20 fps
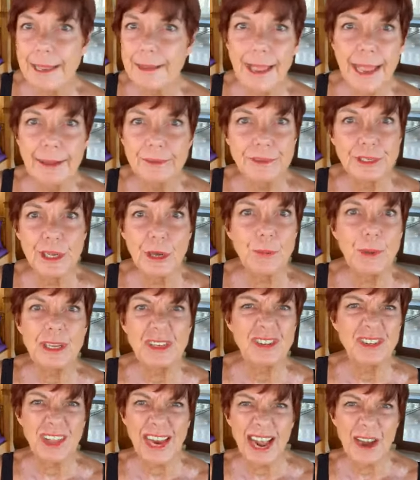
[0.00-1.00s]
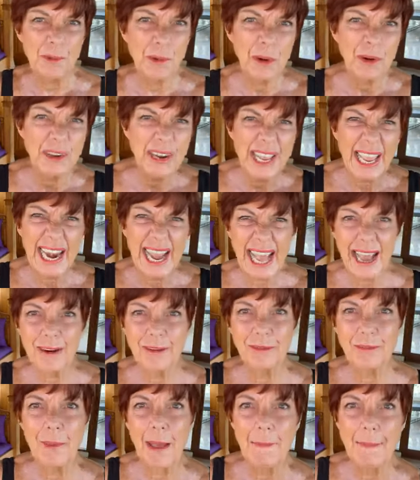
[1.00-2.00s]
have so much that I want to get out
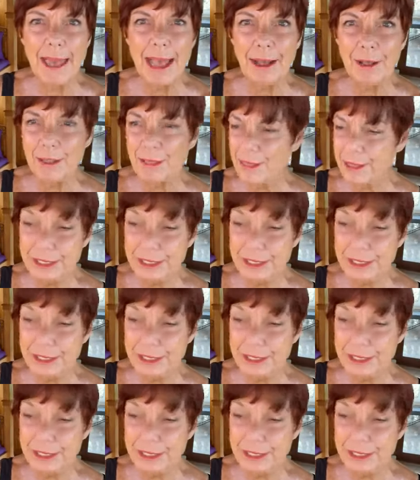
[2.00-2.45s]
of my mouth